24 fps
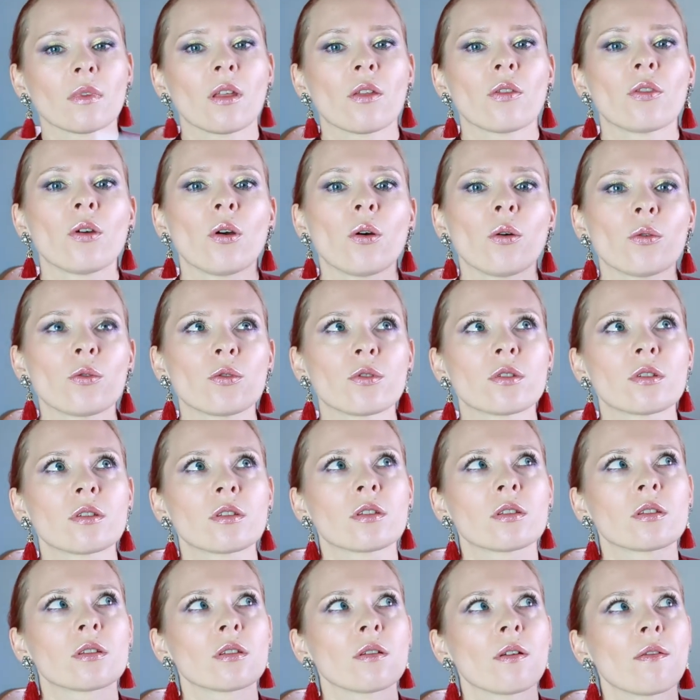
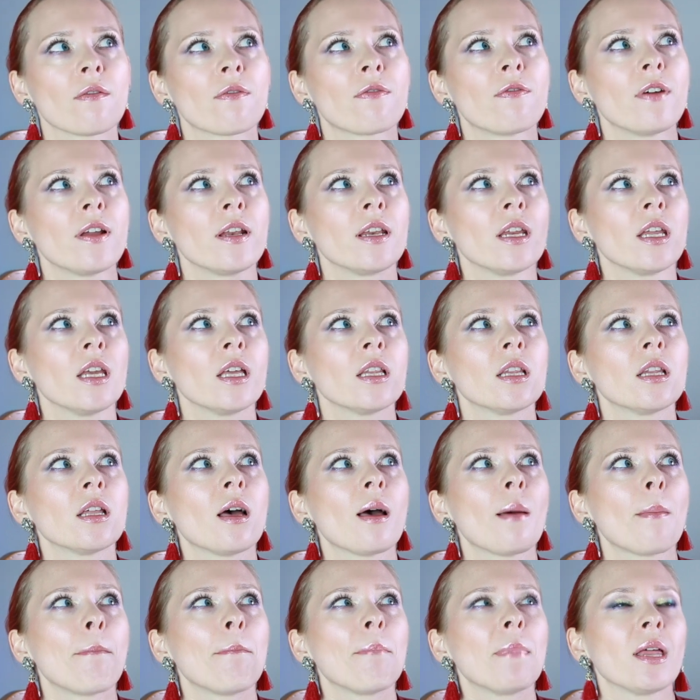those
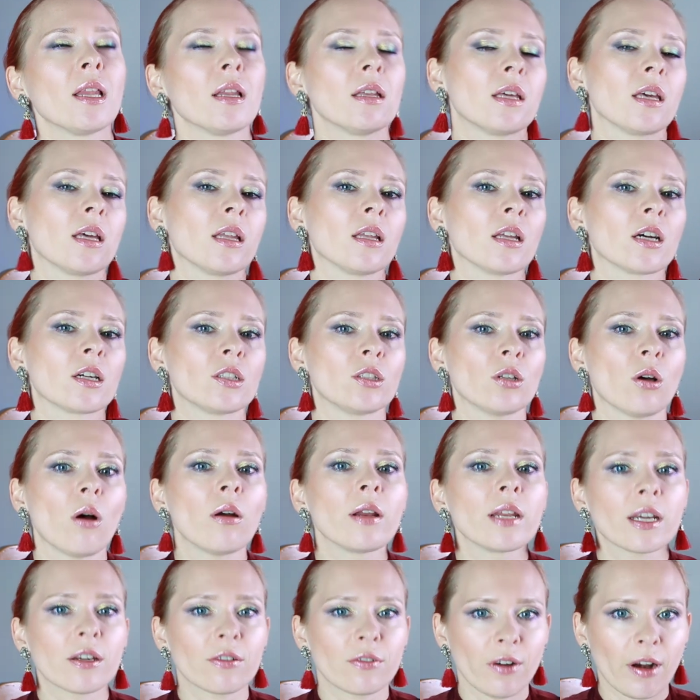vanilla milky
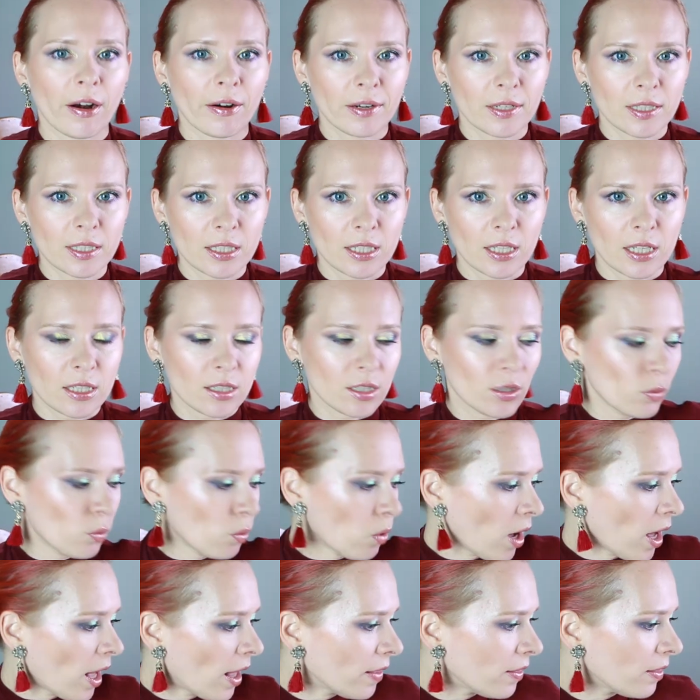lactonic fragrances. The
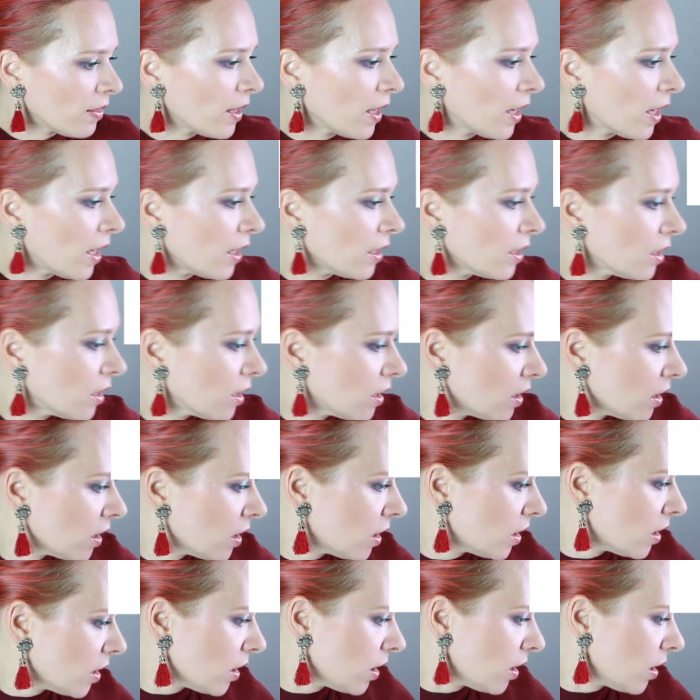one that
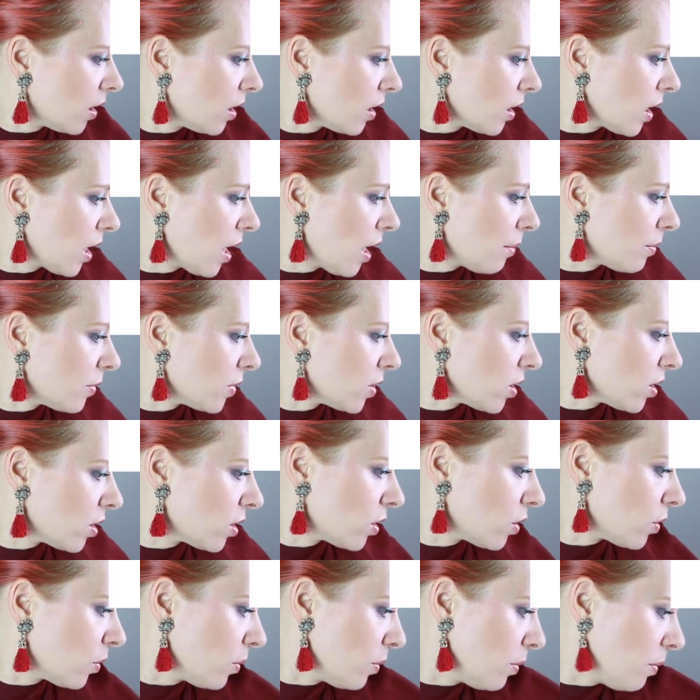comes
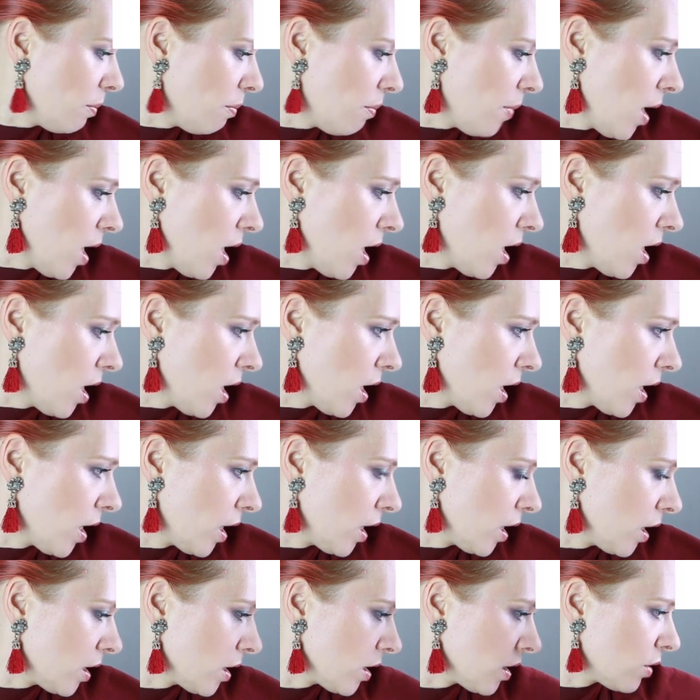to
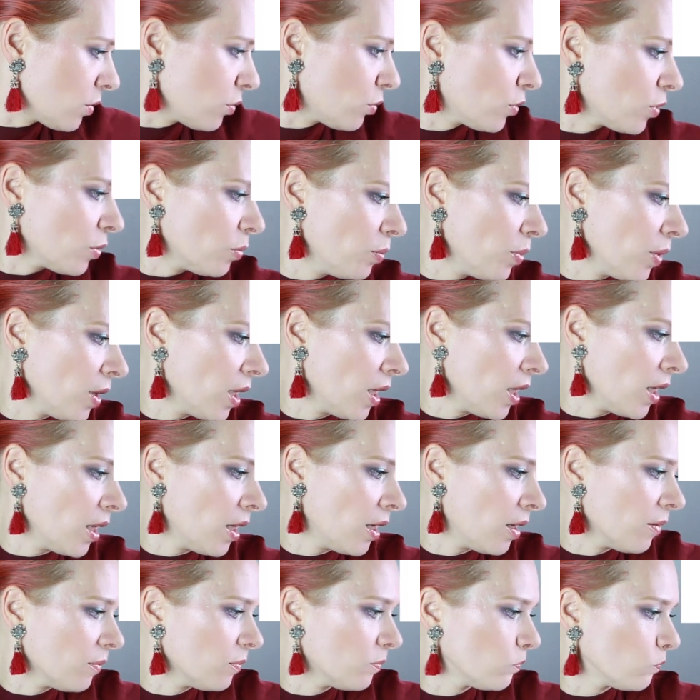mind would
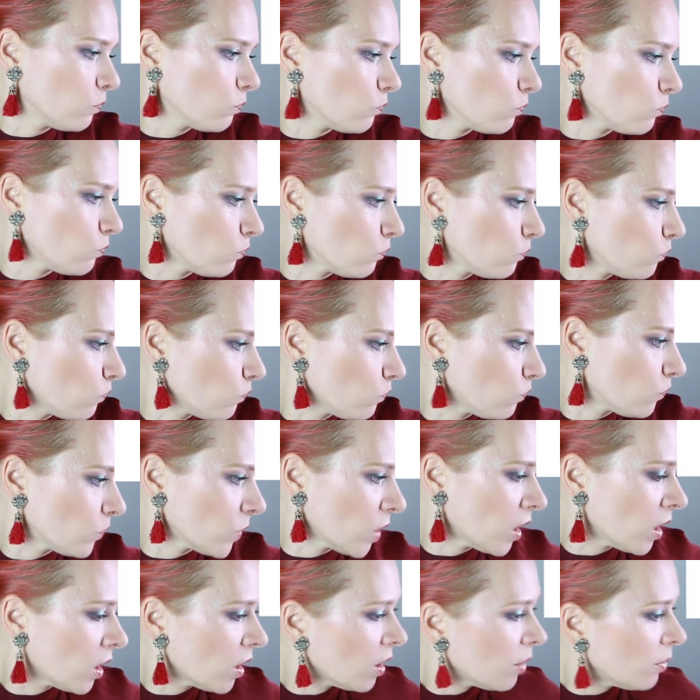be
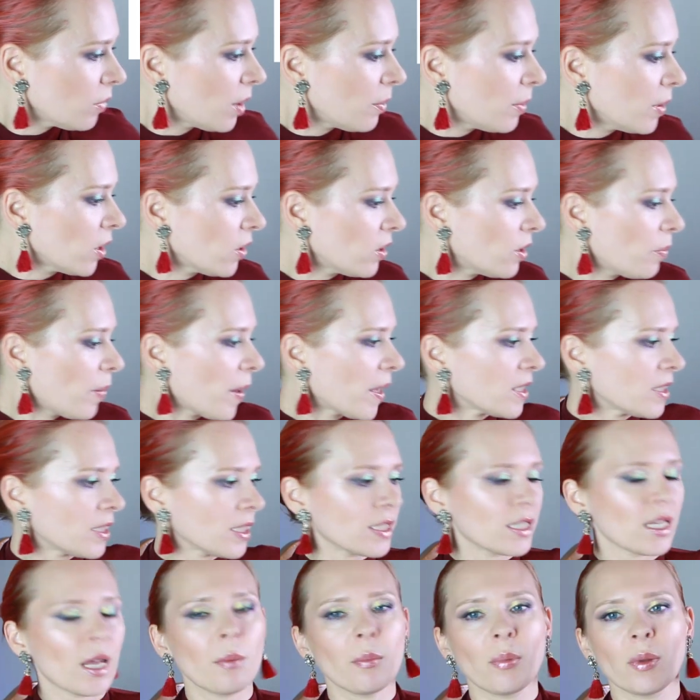maybe not the best
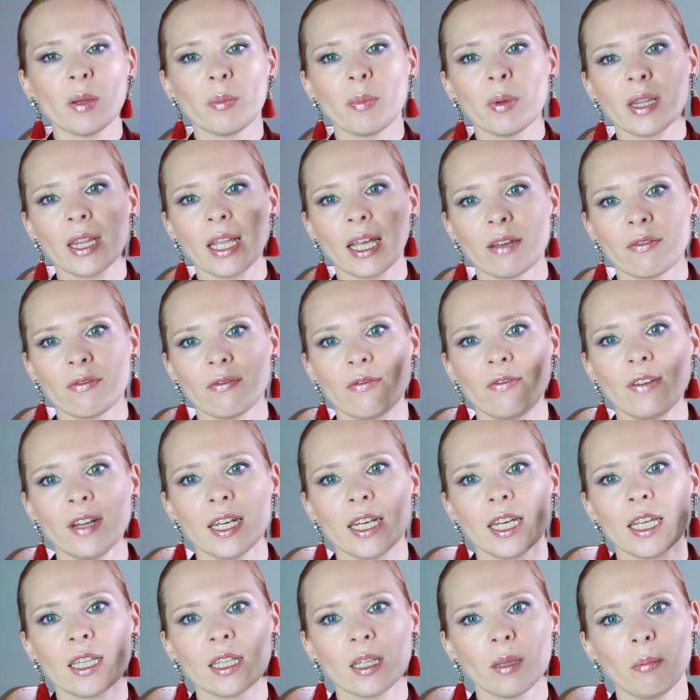example, but like
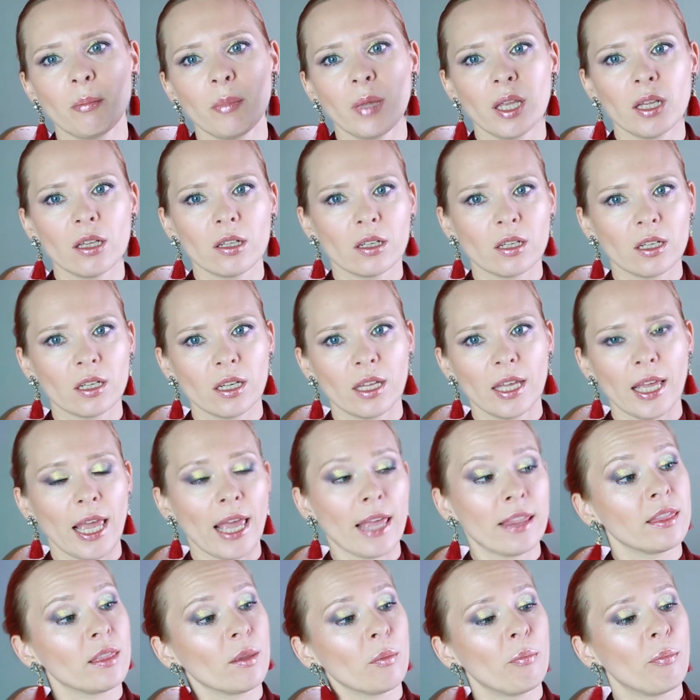vanilla milk
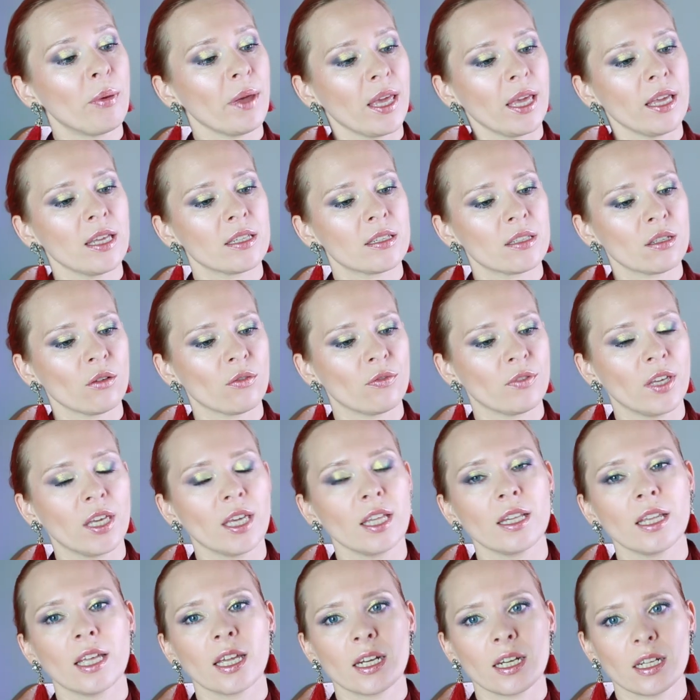at the base of
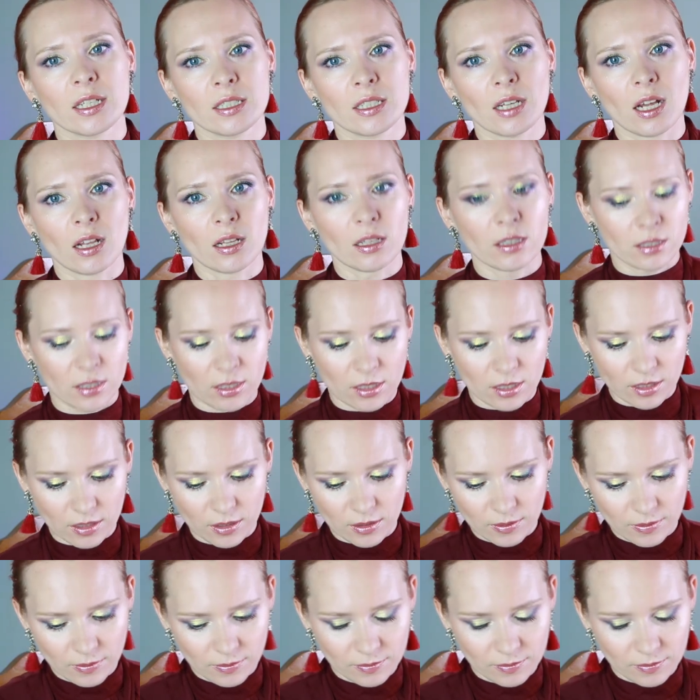Kilian Adults.